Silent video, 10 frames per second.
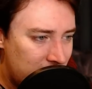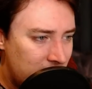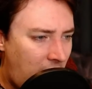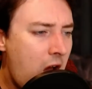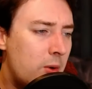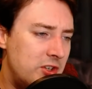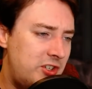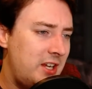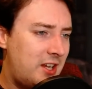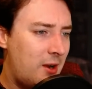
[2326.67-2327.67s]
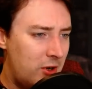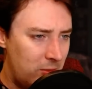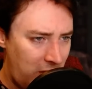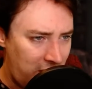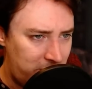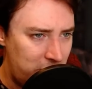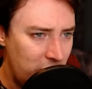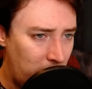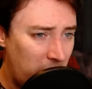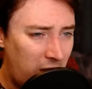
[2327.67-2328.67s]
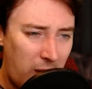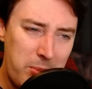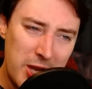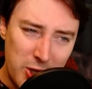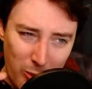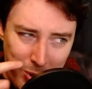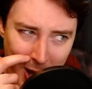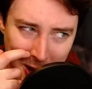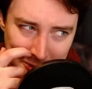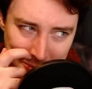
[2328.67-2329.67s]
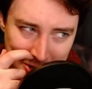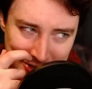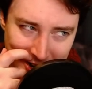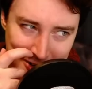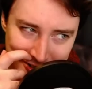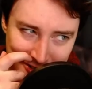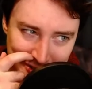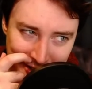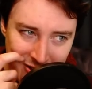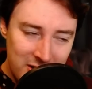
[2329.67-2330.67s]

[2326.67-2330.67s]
"Oh, indeed, get rid of them, yes, to be sure. But I beg your pardon, Mr. Anstruther."